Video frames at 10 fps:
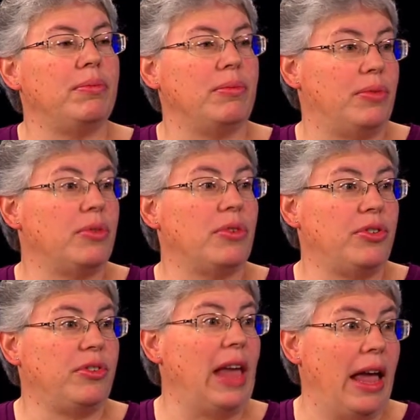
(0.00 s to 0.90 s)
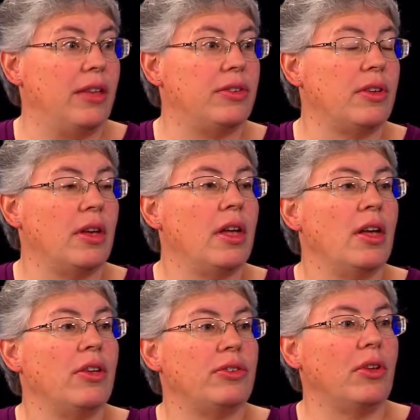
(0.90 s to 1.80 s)
states.
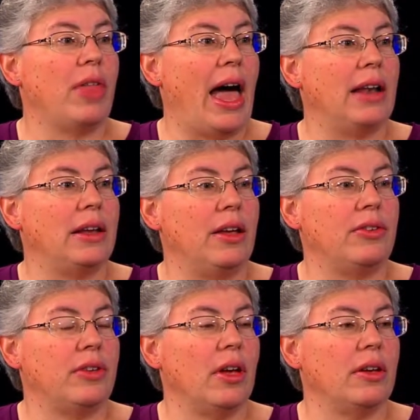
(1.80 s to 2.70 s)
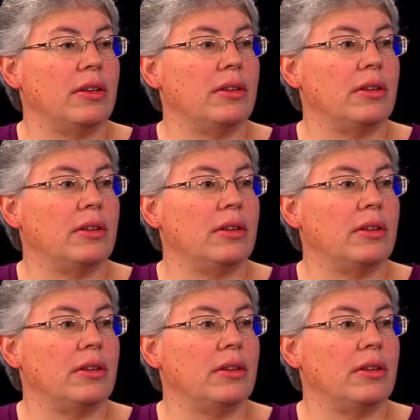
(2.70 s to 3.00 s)
So that is a,